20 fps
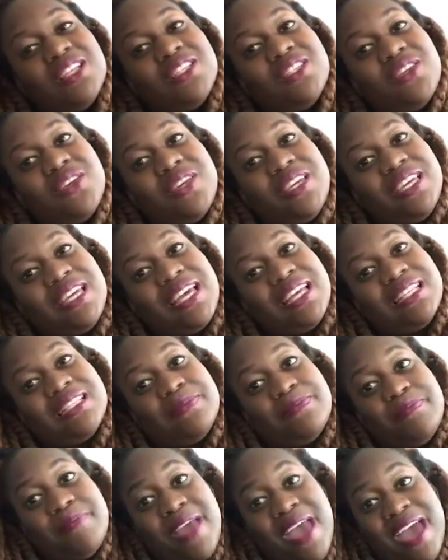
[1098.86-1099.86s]
so he
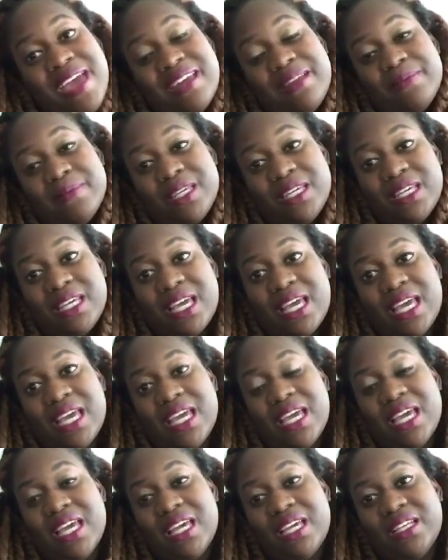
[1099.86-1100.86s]
gets mad at me,
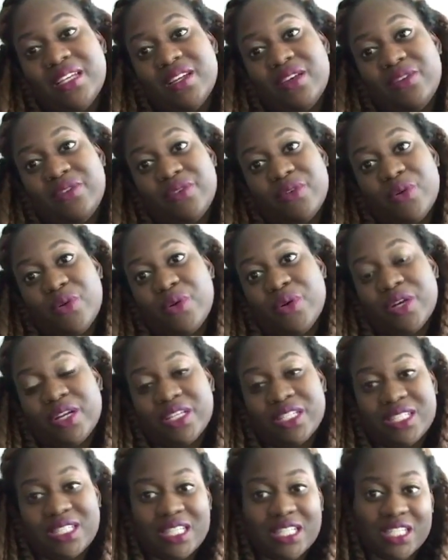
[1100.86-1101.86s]
and of
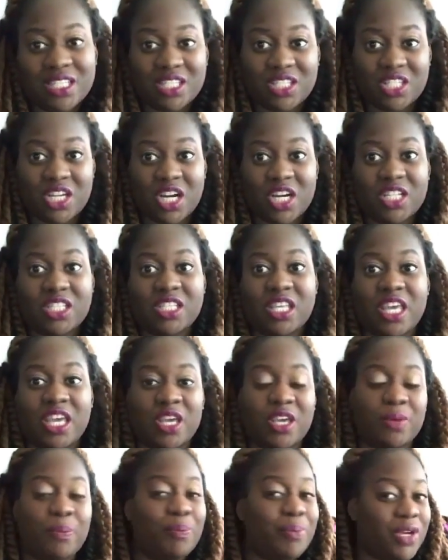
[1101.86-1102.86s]
course this starts
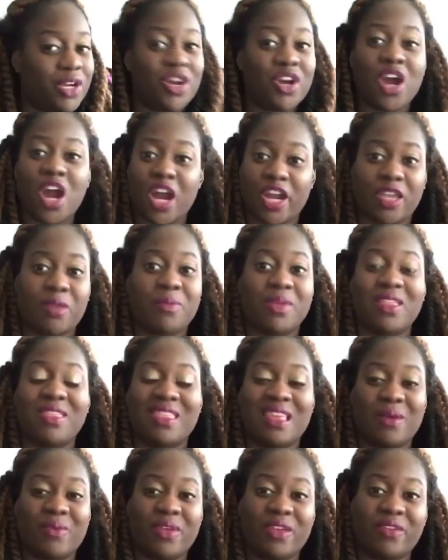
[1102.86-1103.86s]
a bigger
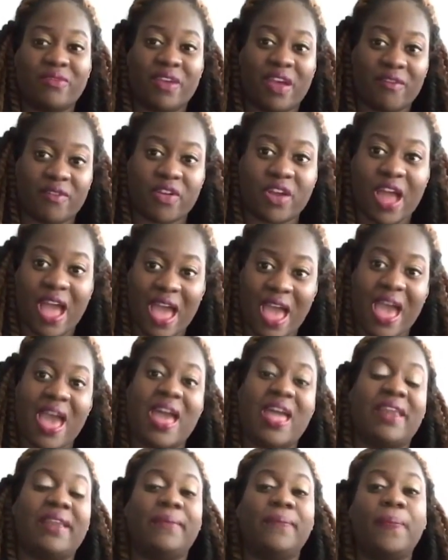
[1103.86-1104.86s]
argument that we've ever
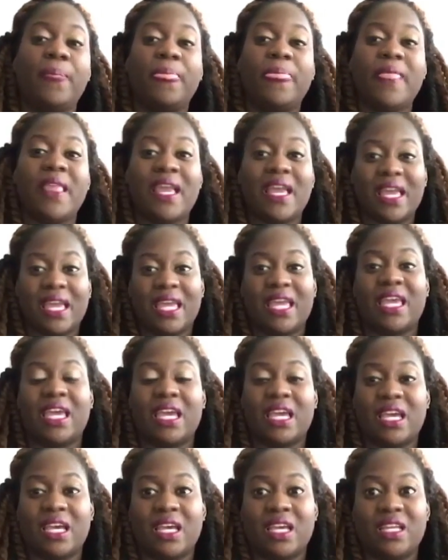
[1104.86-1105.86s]
had.
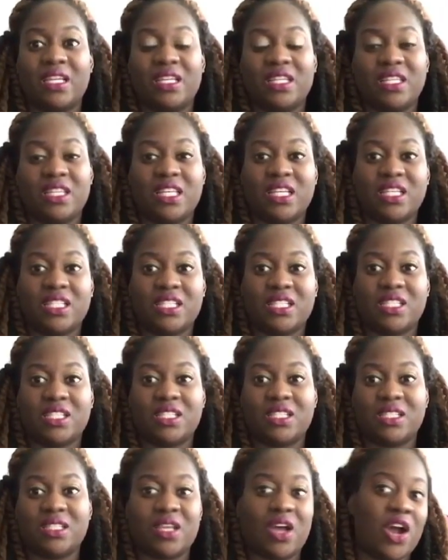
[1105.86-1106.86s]
And this
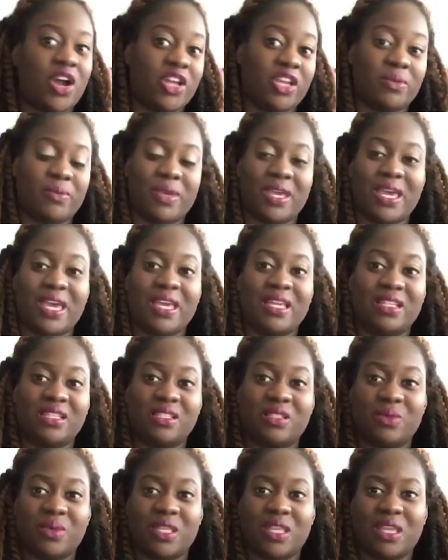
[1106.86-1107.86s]
argument
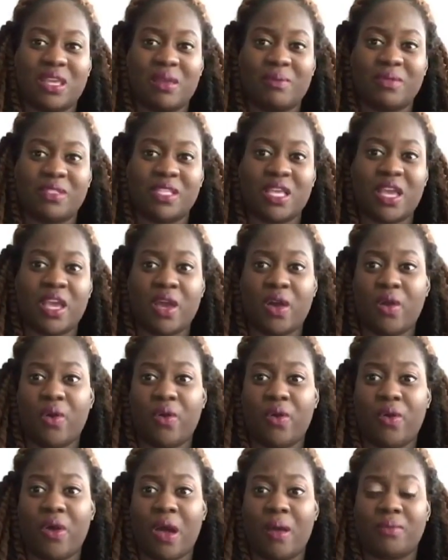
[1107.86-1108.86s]
ends with him saying,
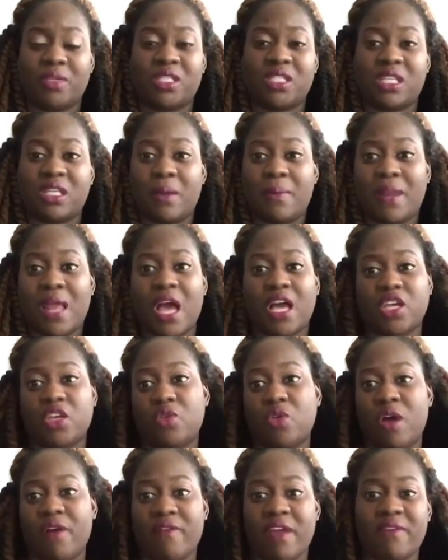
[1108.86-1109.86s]
oh, I'm just gonna block
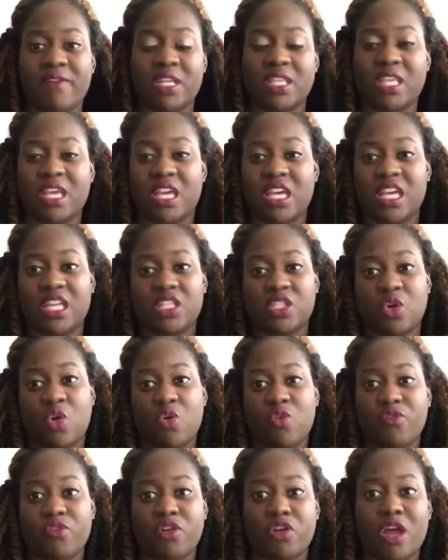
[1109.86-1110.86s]
you off everything, it's
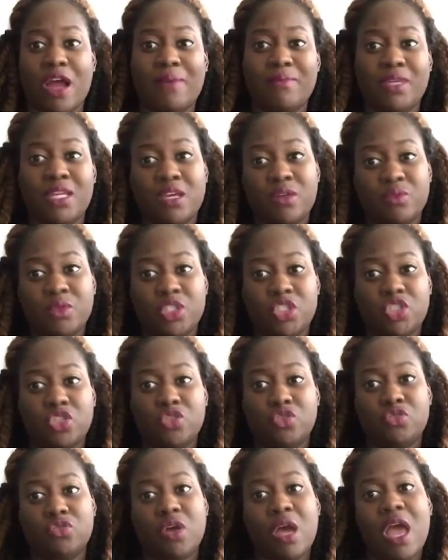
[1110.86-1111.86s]
over, I'm done with
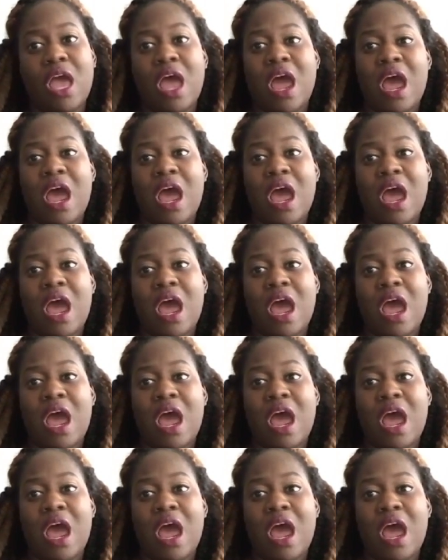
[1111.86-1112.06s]
you,